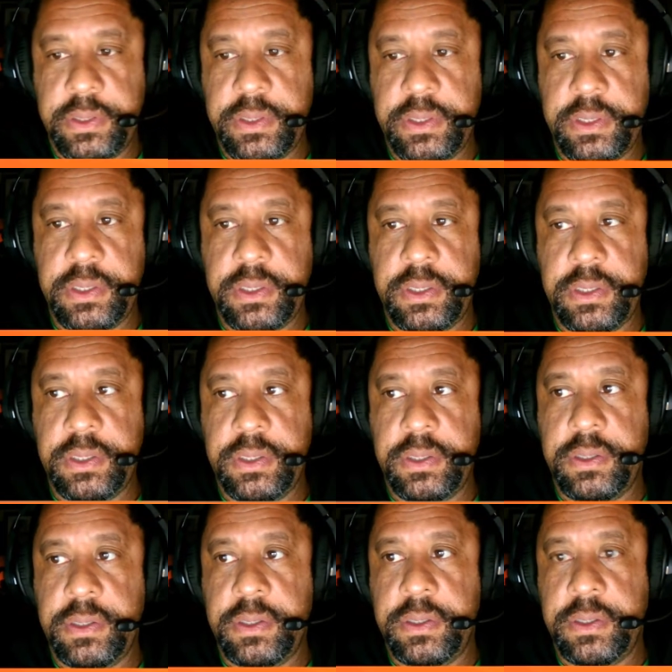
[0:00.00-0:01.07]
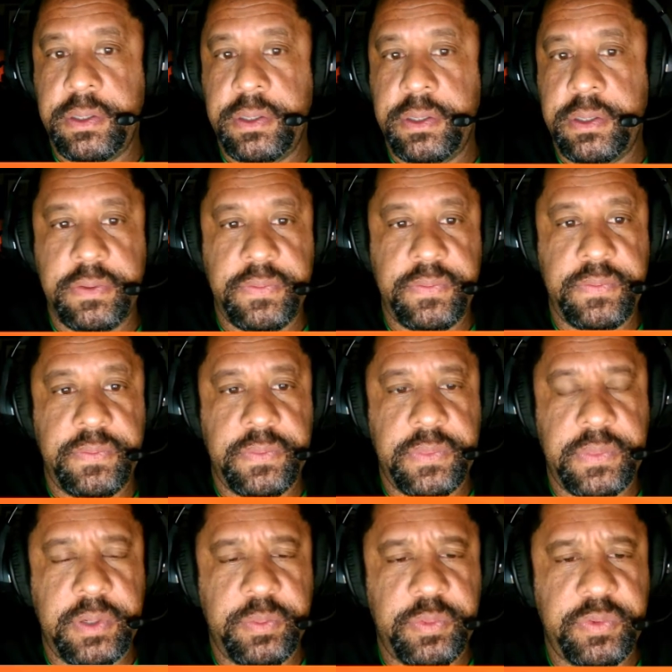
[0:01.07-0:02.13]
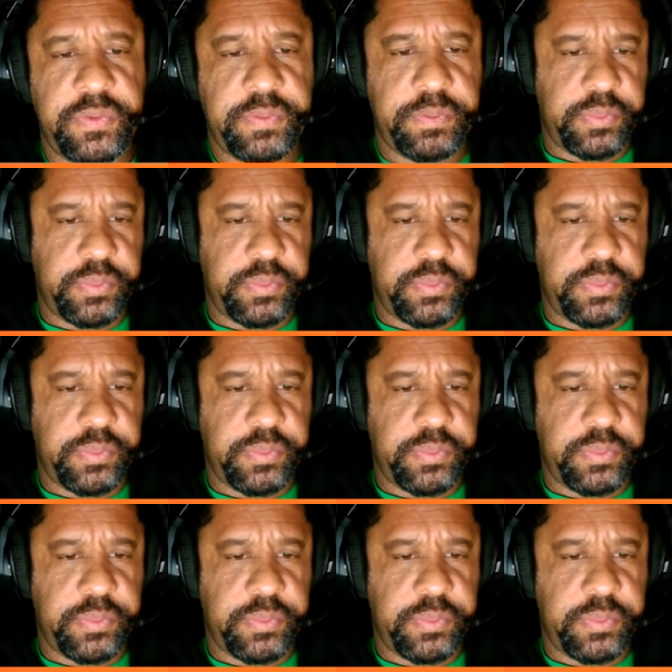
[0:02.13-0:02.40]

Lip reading: the uh, couple